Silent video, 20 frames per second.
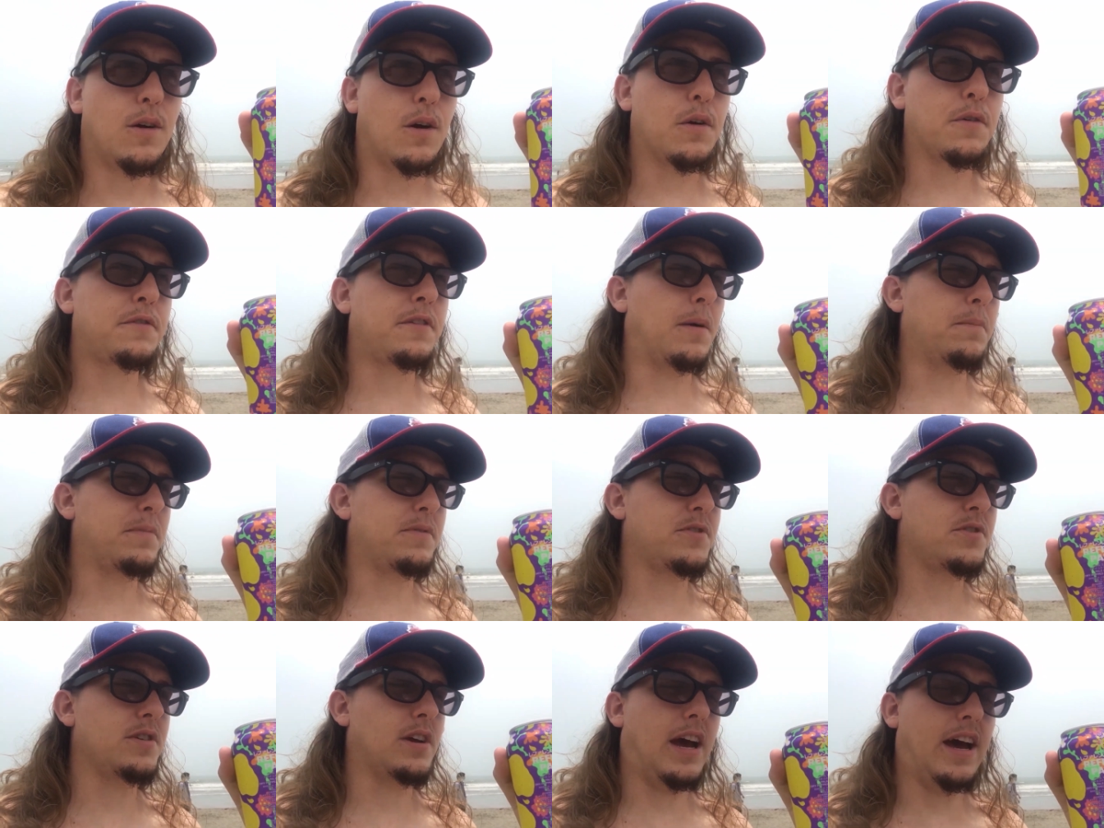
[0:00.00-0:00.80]
Or
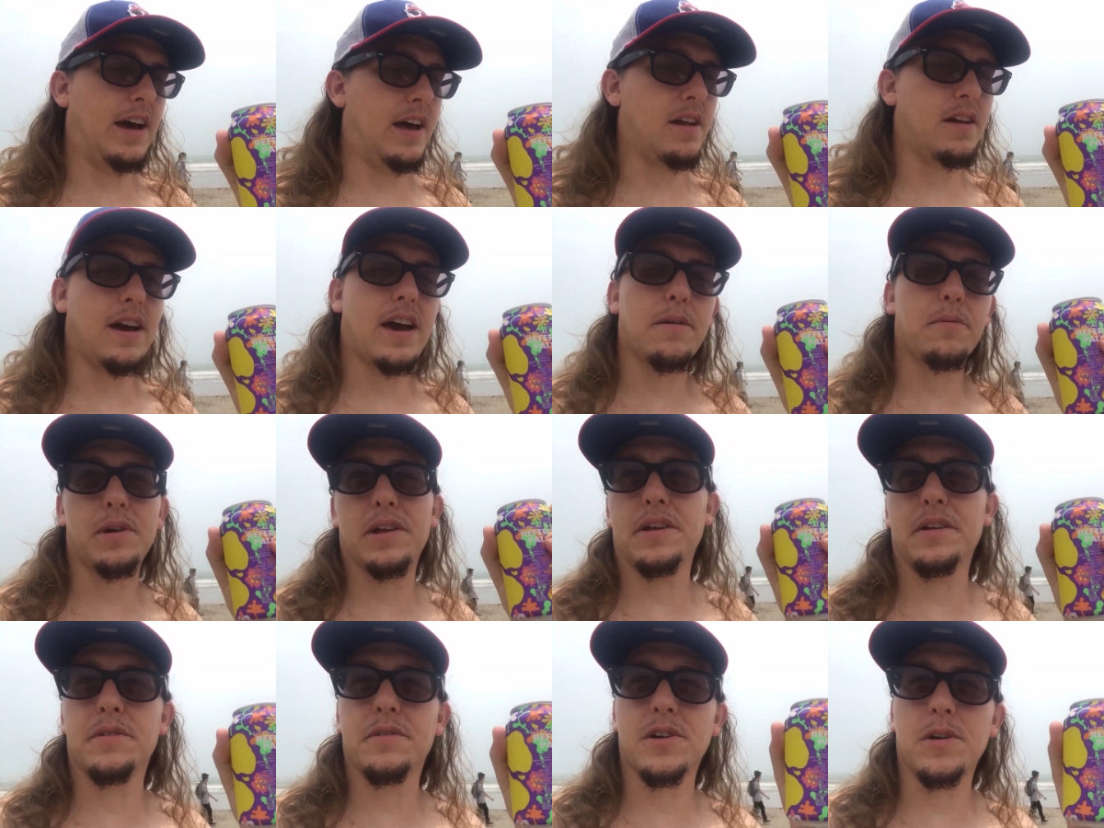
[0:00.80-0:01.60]
something, I
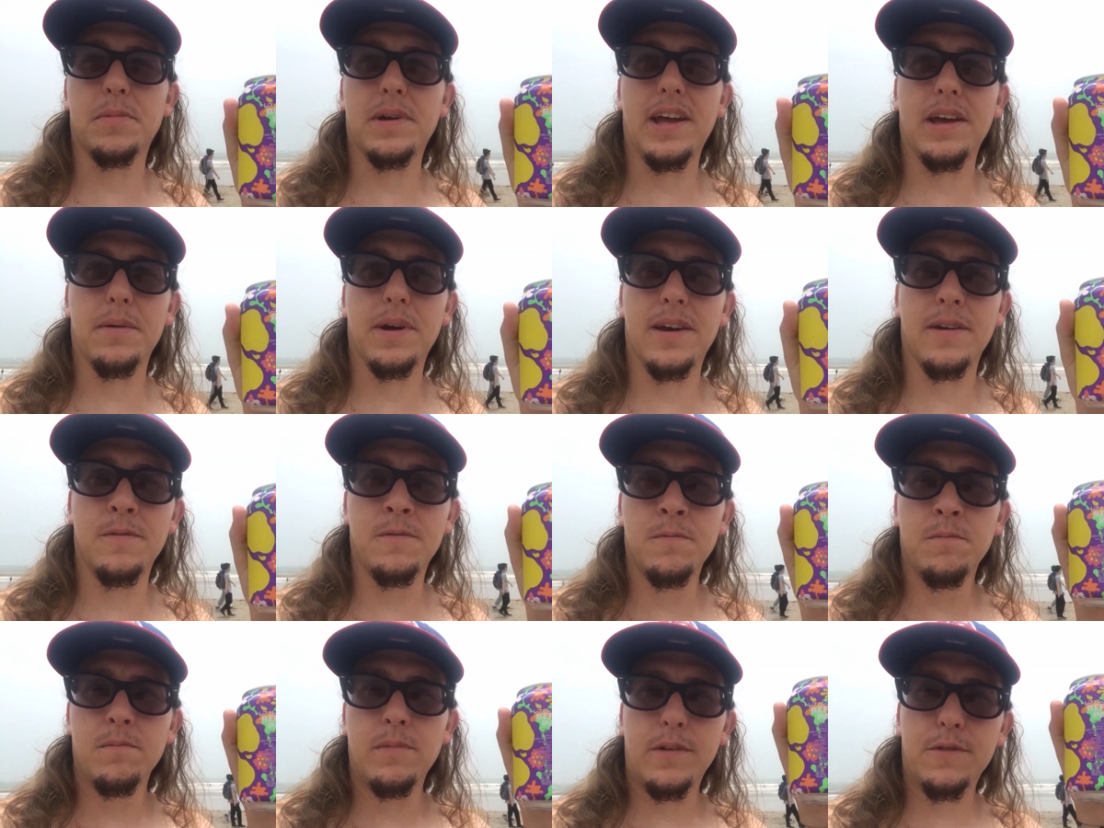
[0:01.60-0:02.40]
really don't know, but anyway,
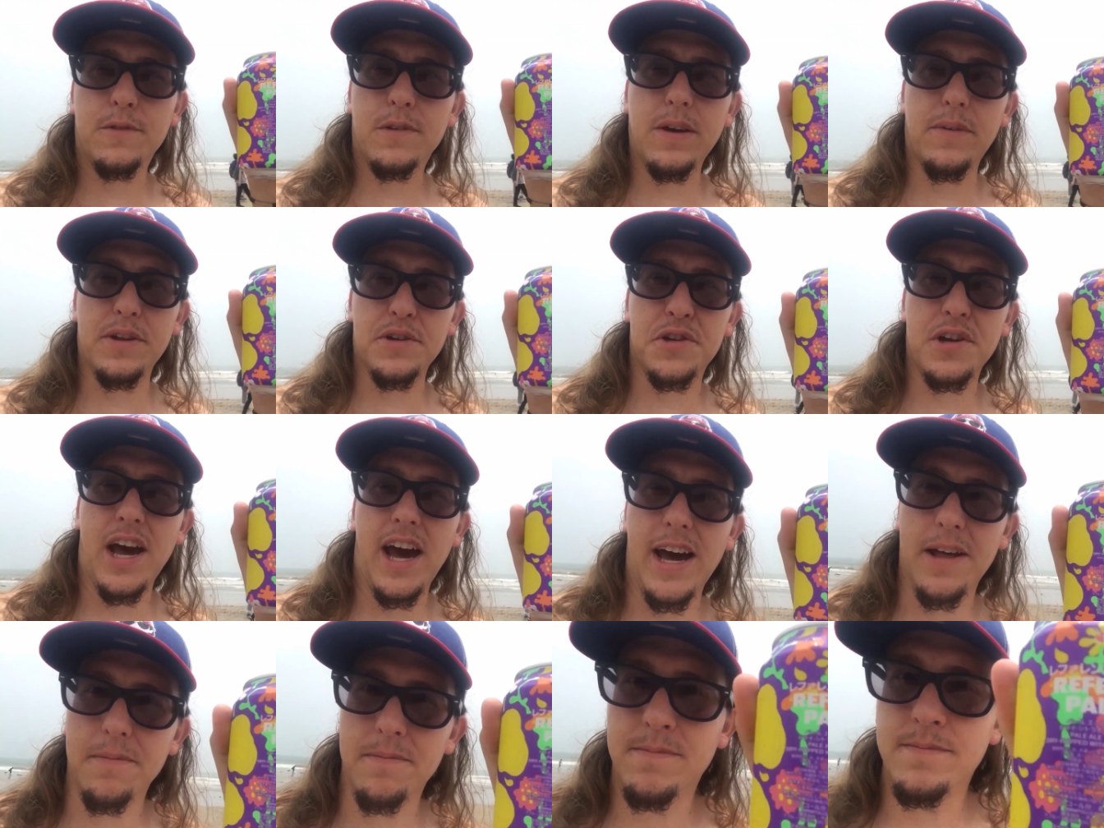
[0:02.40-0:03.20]
let's give it a
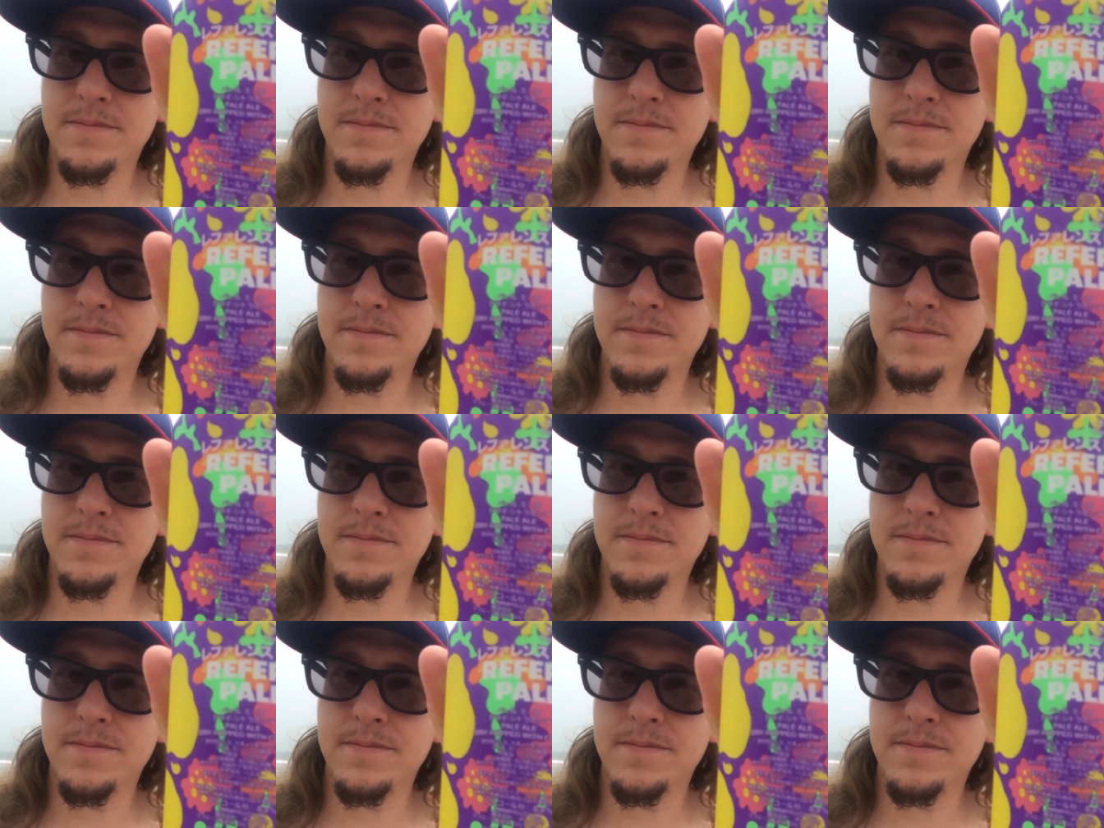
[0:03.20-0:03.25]
shot.